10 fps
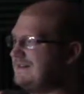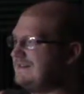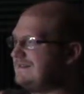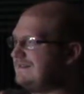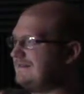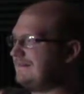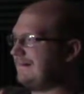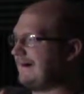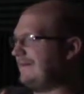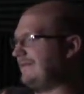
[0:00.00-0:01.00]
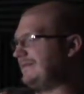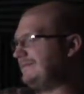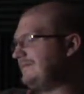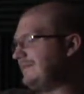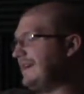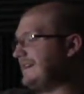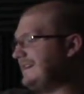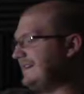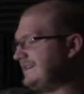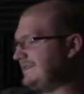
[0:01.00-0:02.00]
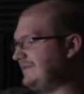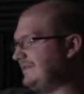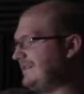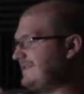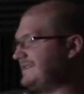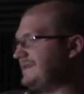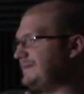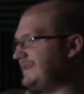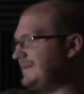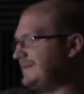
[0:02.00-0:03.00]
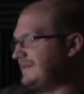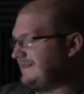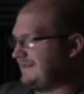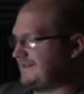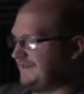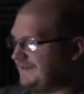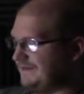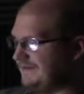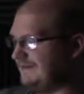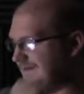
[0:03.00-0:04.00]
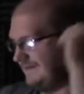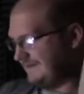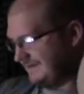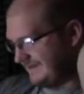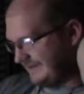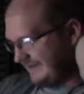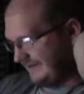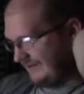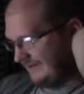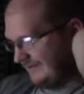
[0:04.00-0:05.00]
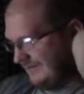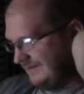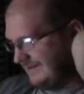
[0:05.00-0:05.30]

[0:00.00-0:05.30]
Um, I don't know, but I get it too. At the same time, there's a lot of stuff to do. So,